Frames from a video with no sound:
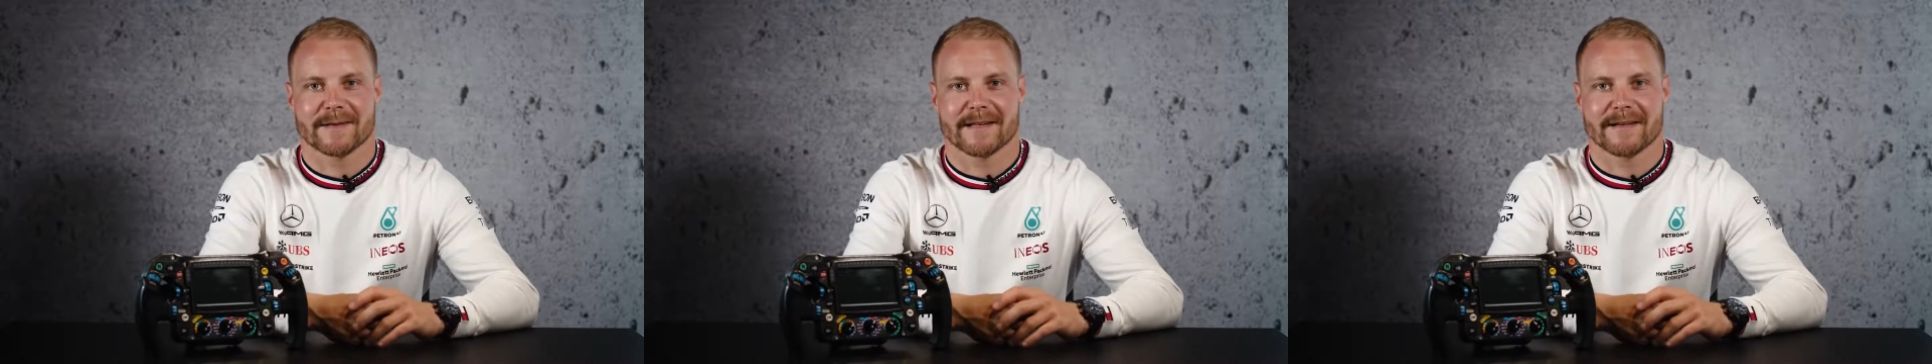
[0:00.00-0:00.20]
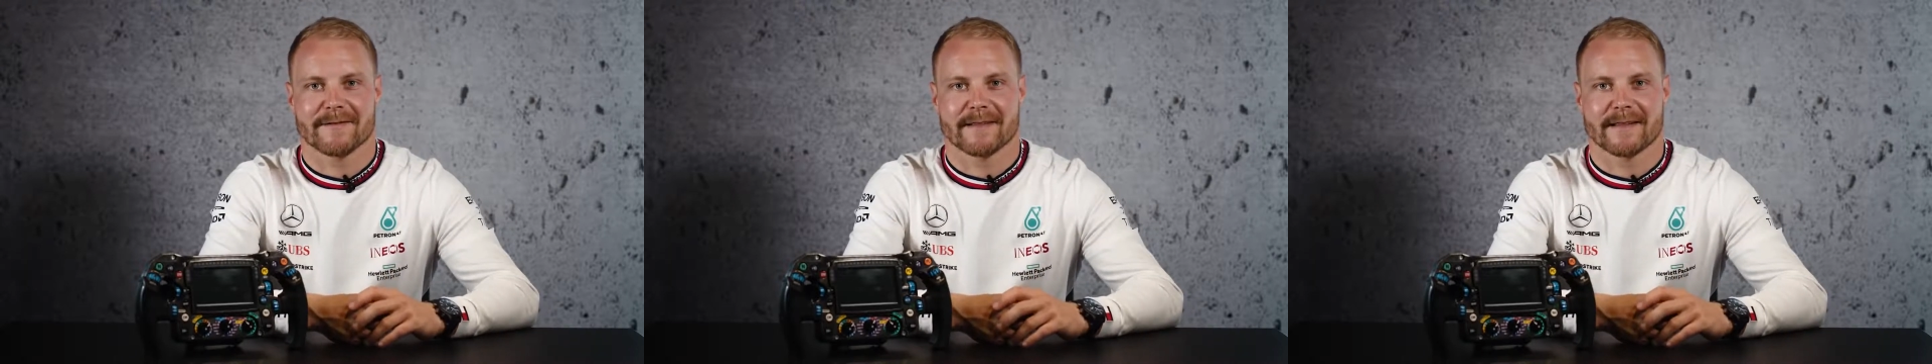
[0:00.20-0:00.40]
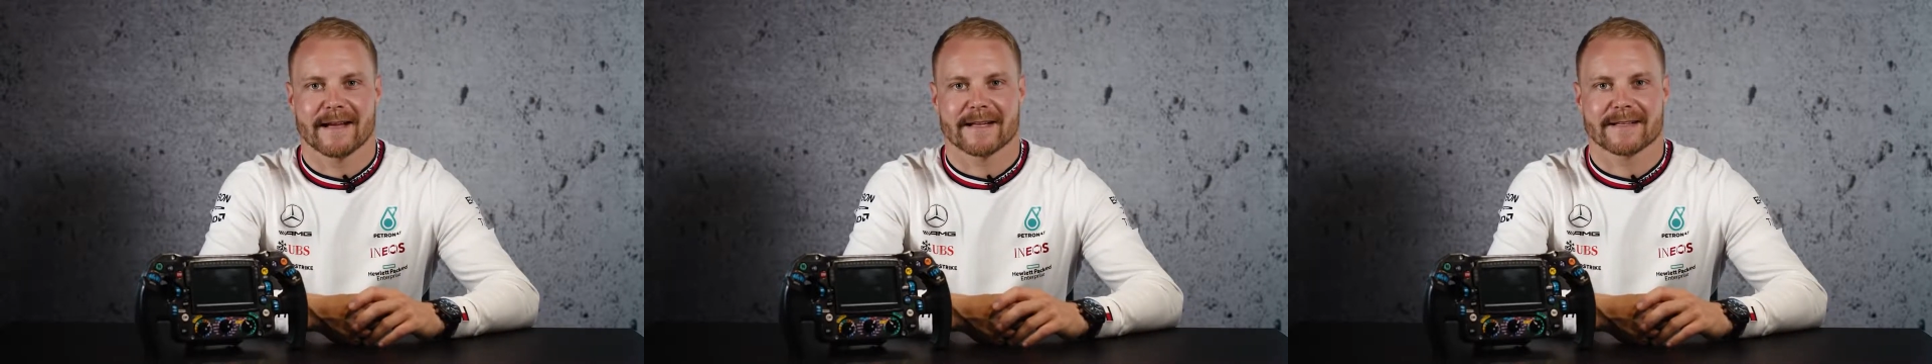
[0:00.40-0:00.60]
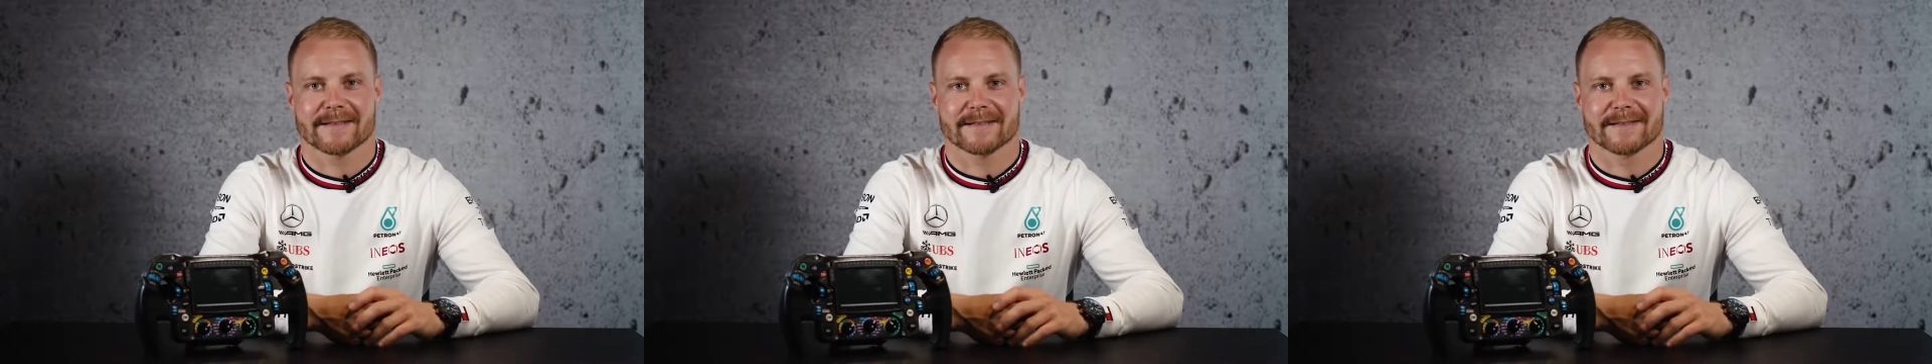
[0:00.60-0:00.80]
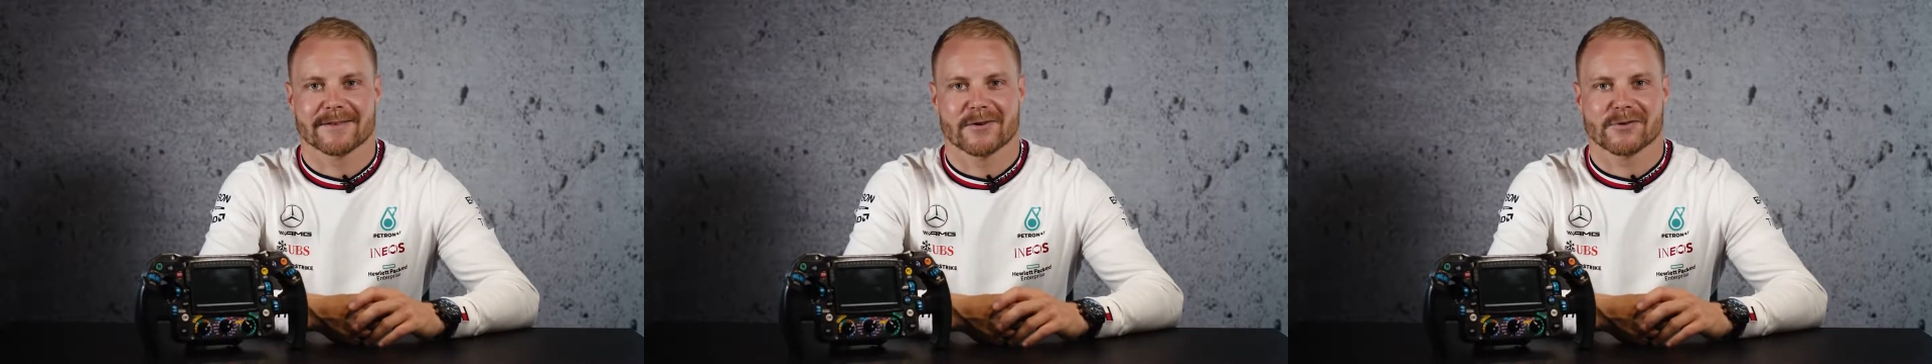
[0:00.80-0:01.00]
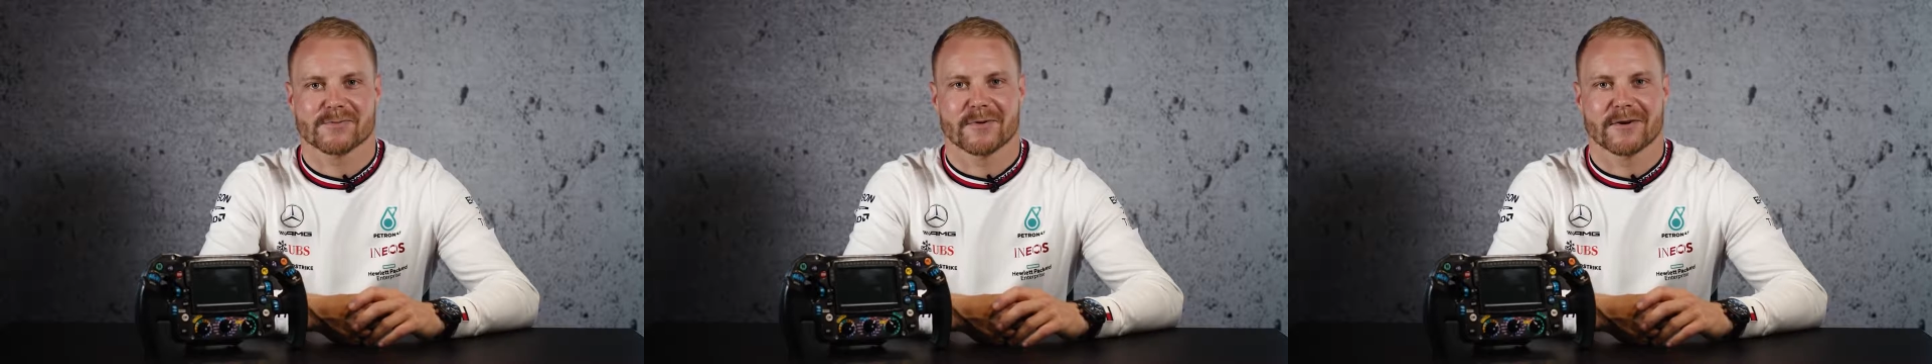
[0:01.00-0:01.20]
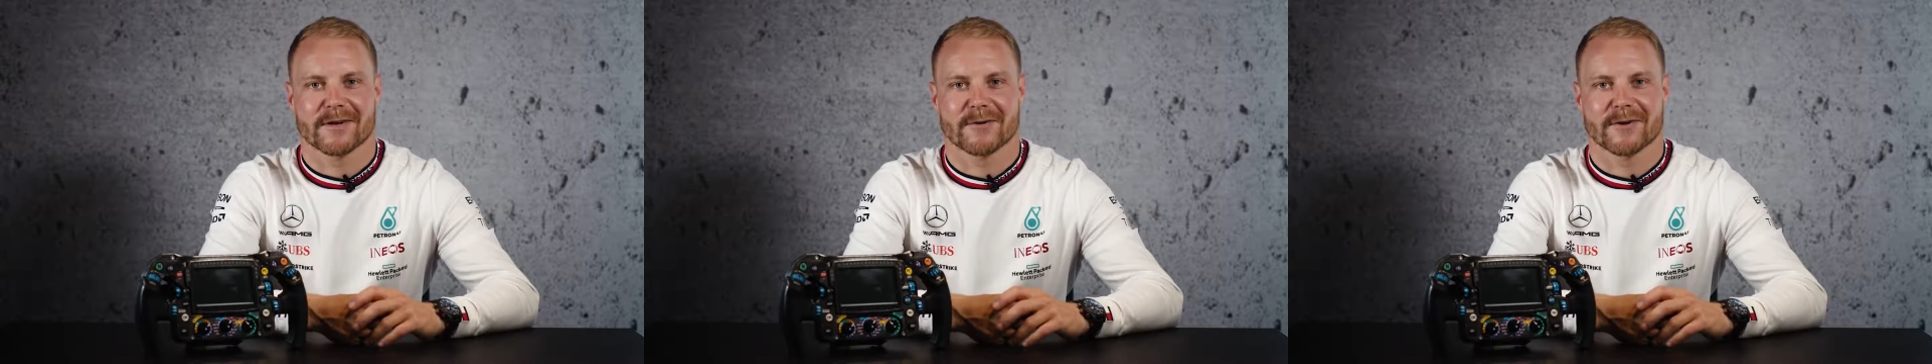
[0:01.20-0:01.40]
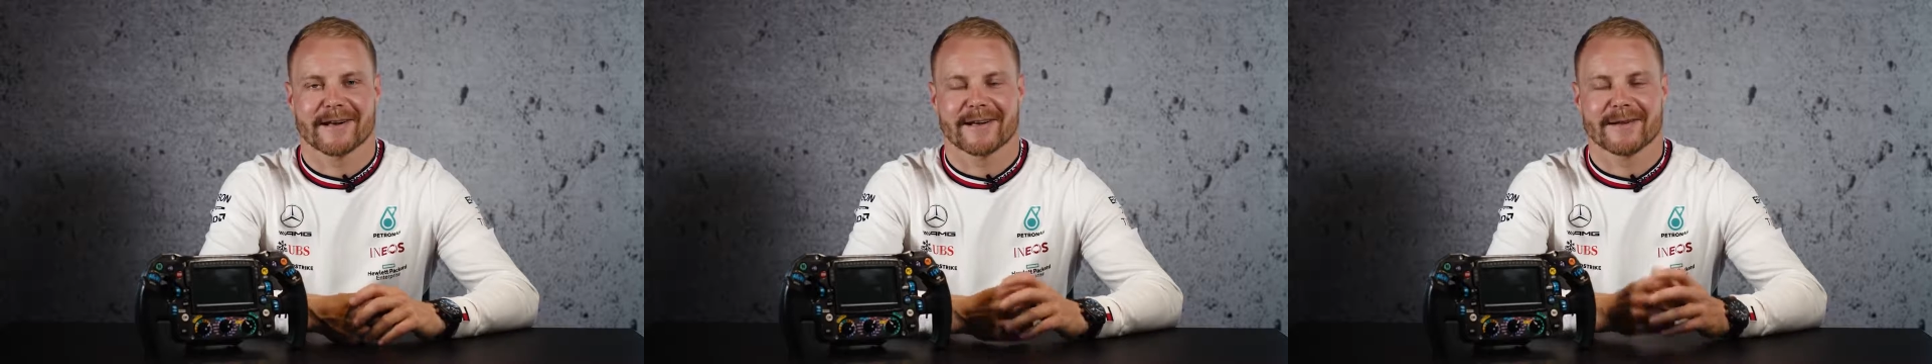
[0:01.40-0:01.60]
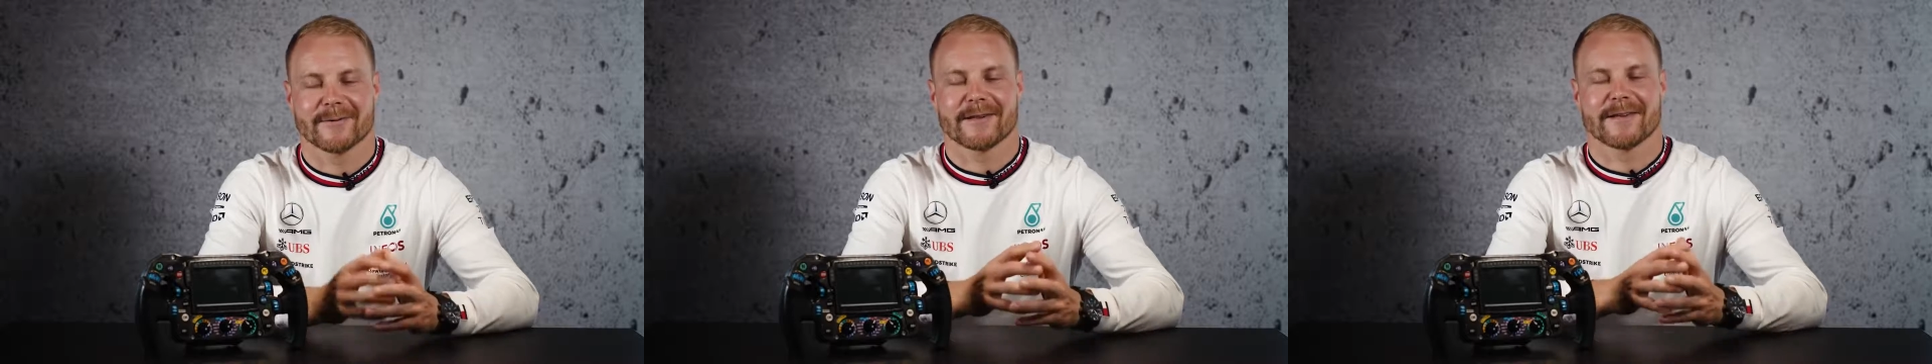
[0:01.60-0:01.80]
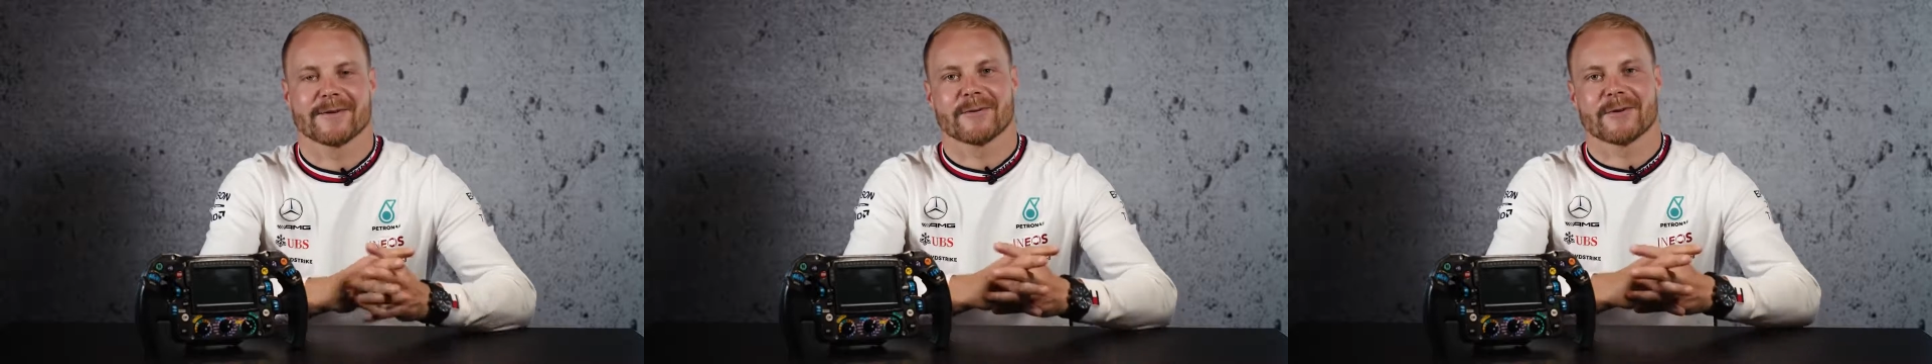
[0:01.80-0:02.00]
but even that goes pretty quickly
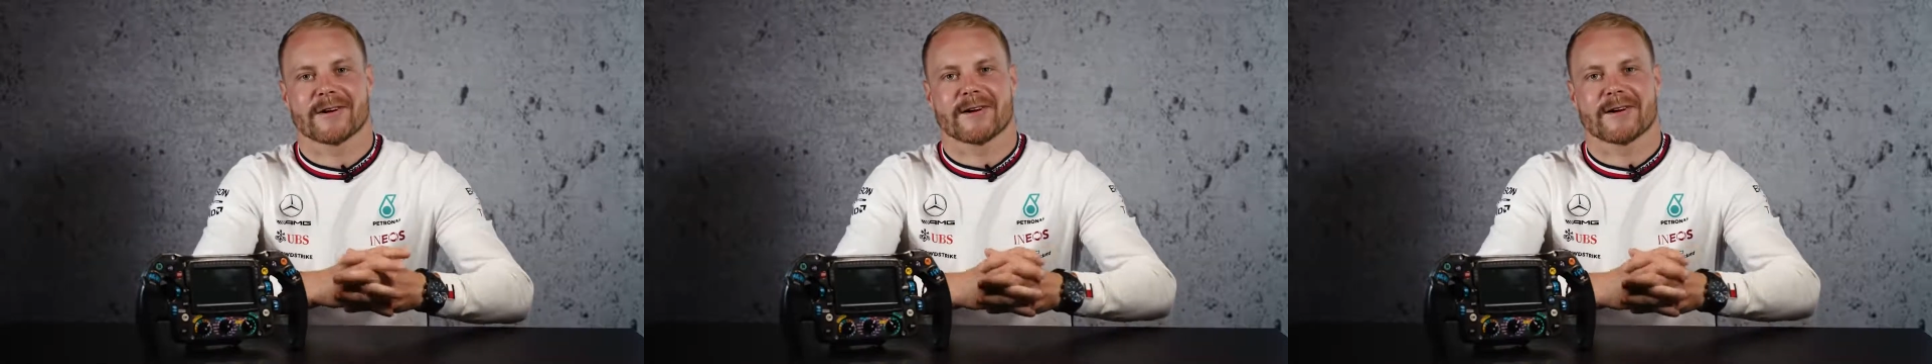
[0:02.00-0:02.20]
with a